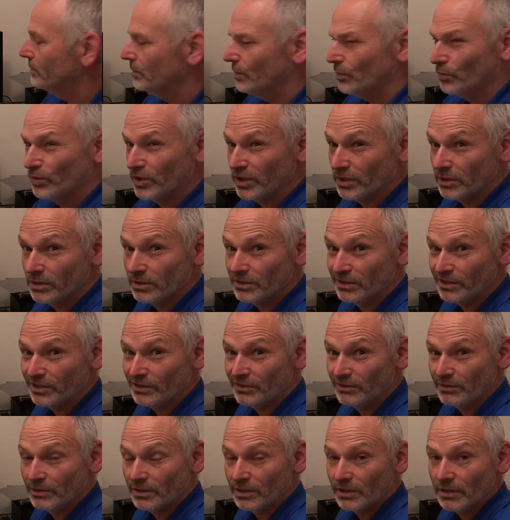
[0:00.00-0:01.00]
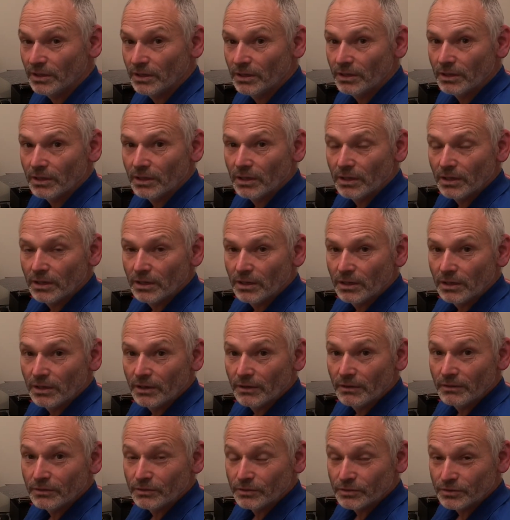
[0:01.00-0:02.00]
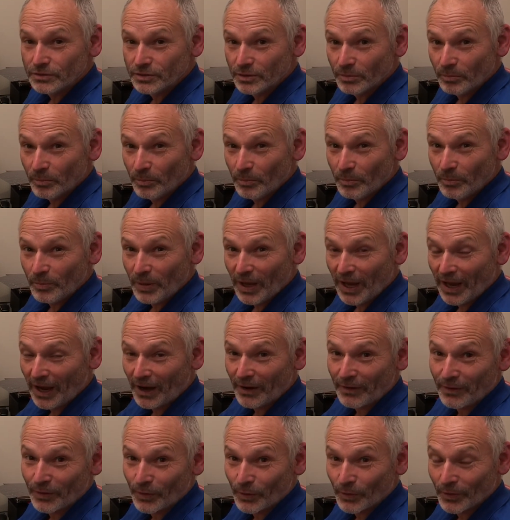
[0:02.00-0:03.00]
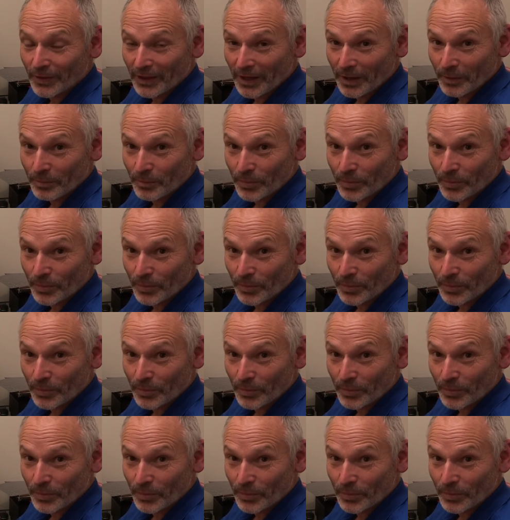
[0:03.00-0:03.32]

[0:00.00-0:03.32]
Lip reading: what we need to power all our